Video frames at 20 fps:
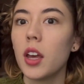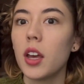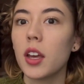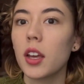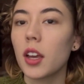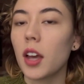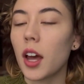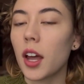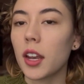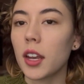
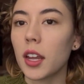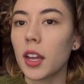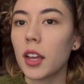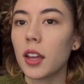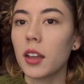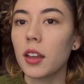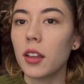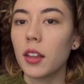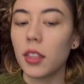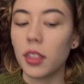
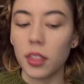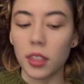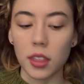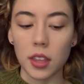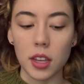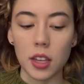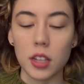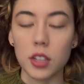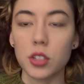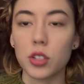cutting
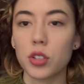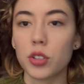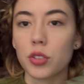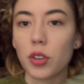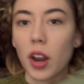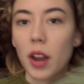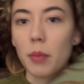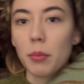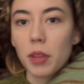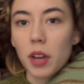the
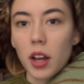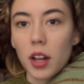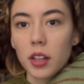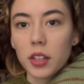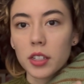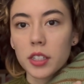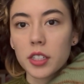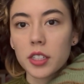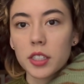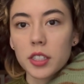stripe
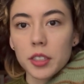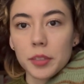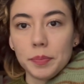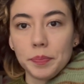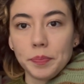colors